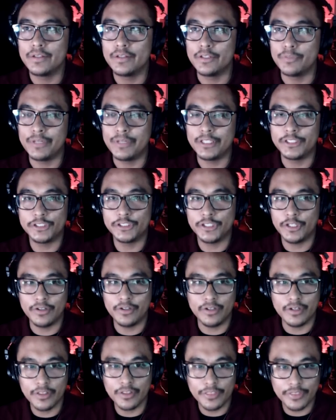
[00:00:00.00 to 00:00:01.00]
You made sure
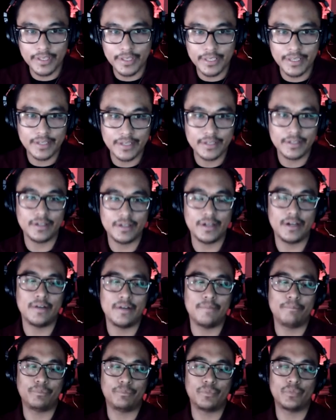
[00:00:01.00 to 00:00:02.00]
nothing.
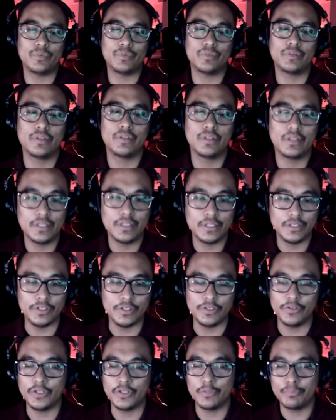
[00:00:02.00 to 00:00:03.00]

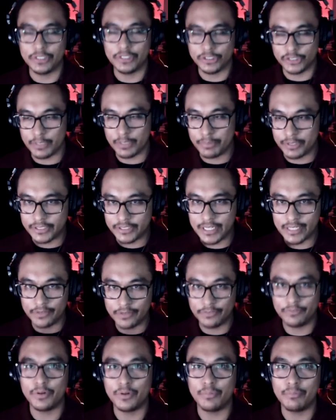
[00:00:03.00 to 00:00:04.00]
You try to protect
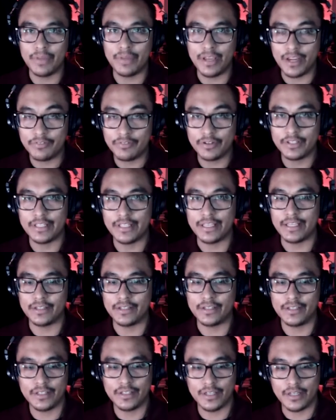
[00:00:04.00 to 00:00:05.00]
them from everything,